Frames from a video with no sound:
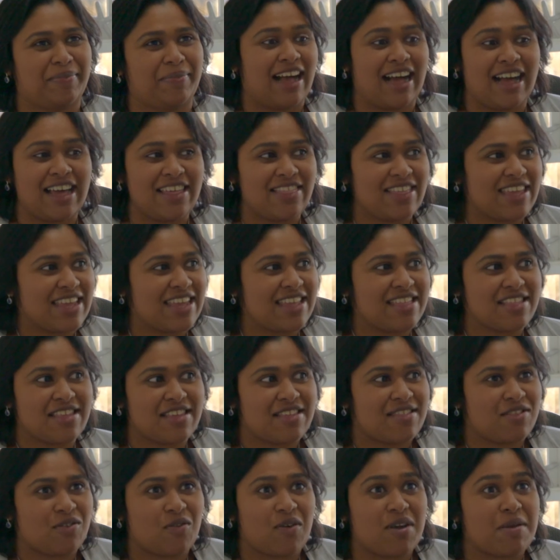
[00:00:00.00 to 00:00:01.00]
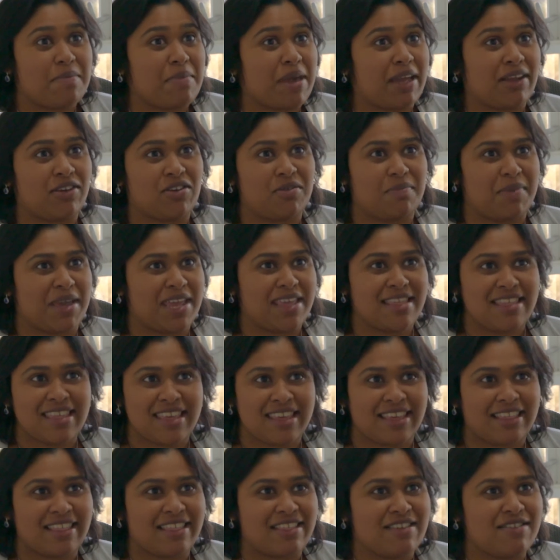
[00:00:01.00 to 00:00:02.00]
I think it's just going back to
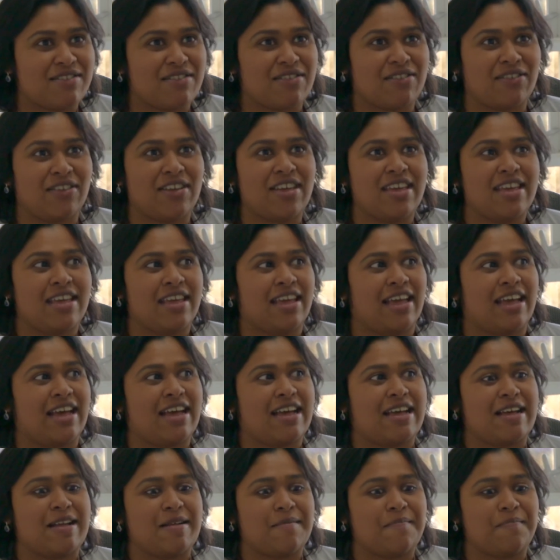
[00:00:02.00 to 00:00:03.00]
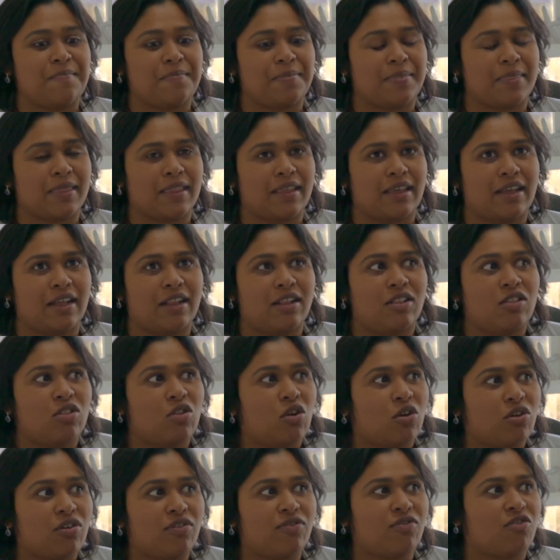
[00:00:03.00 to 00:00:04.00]
basics. You know, a
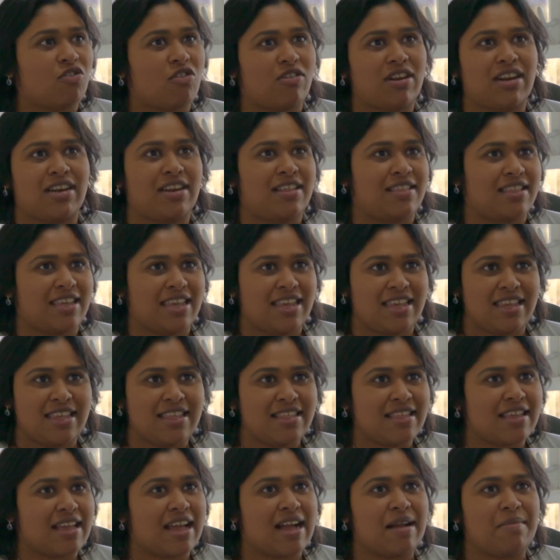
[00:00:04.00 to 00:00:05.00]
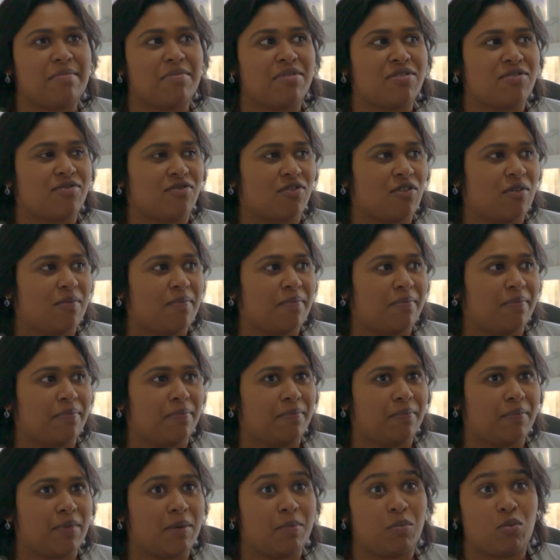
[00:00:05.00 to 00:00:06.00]
lot of chronic disease comes
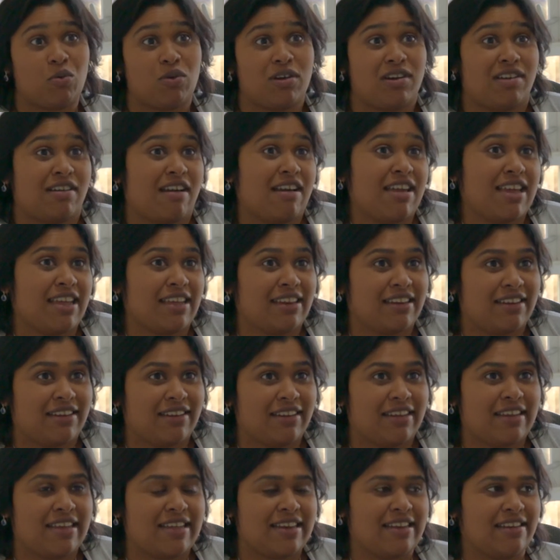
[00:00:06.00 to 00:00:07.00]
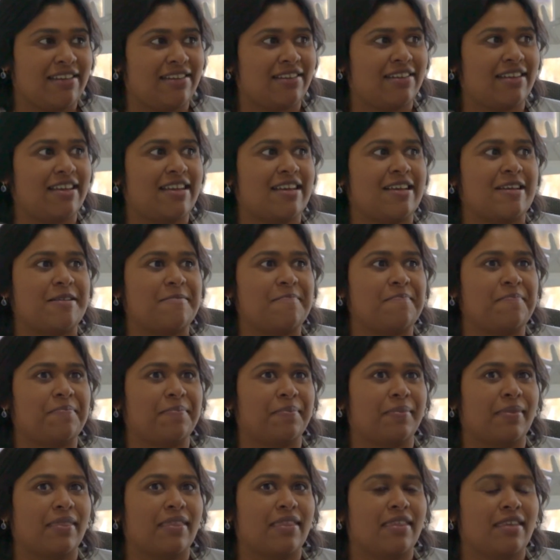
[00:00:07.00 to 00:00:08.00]
from a poor diet, and
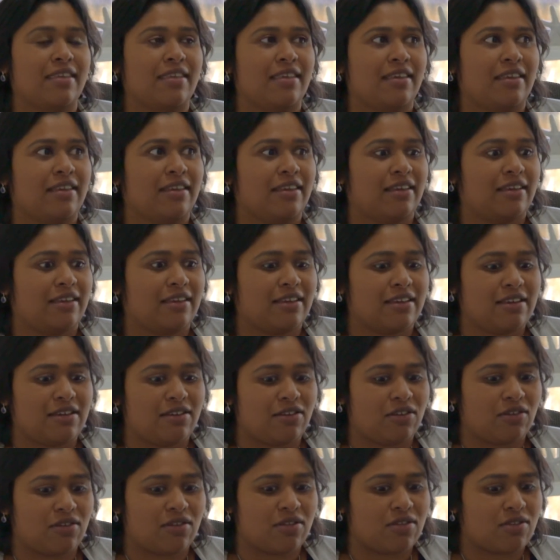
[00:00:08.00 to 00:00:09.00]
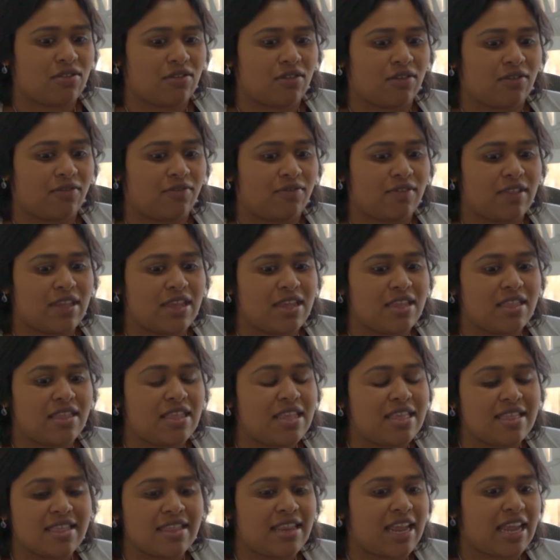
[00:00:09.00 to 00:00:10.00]
you know, sort of in
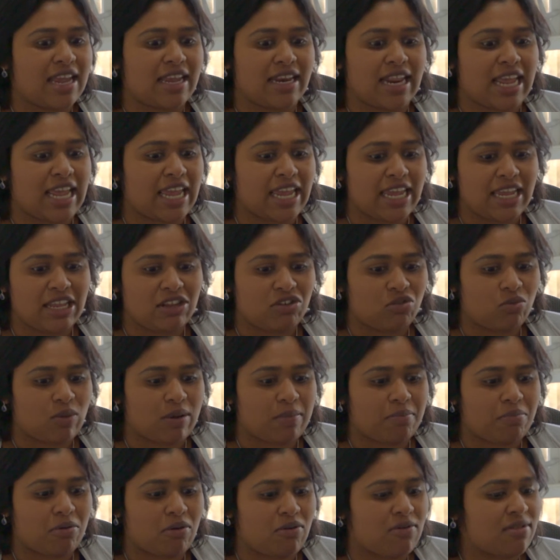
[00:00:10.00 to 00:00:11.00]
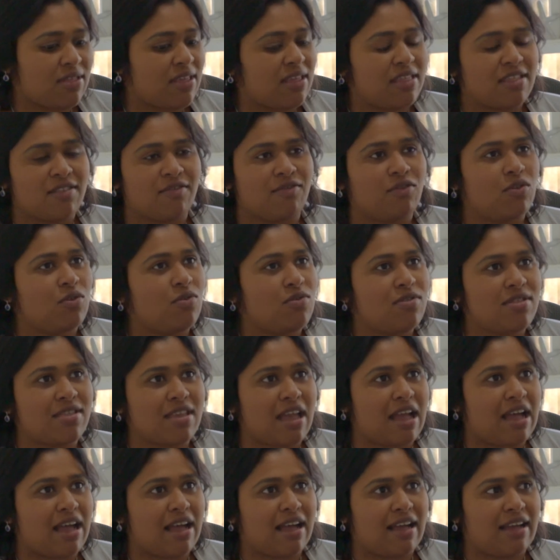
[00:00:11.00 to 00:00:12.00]
this day and age where processed
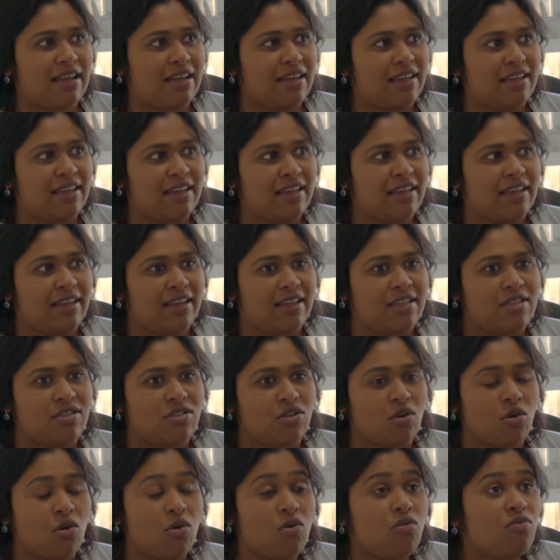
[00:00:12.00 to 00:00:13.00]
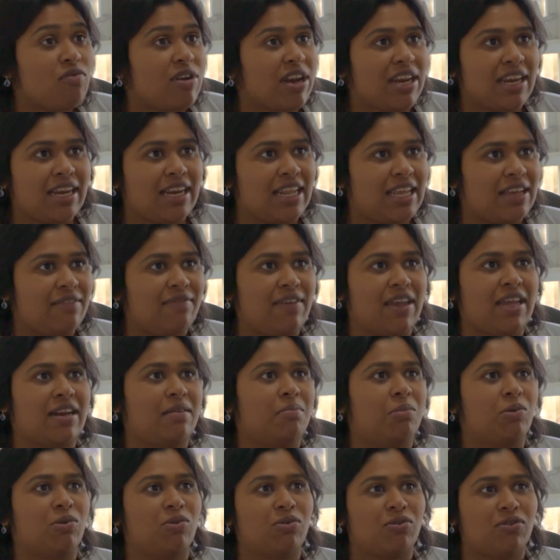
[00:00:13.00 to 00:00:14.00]
foods are so readily
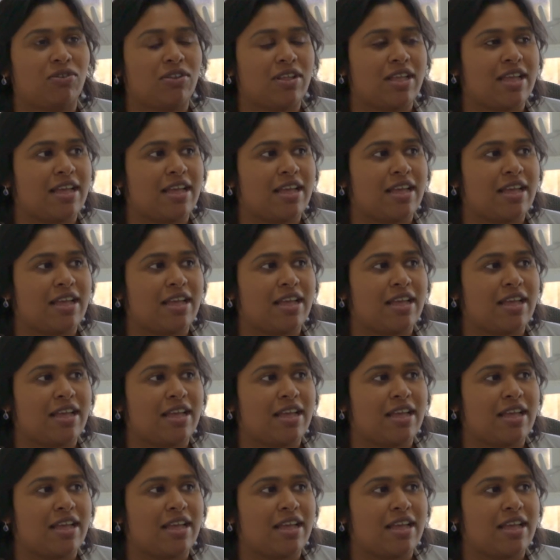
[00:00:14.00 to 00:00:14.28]
available,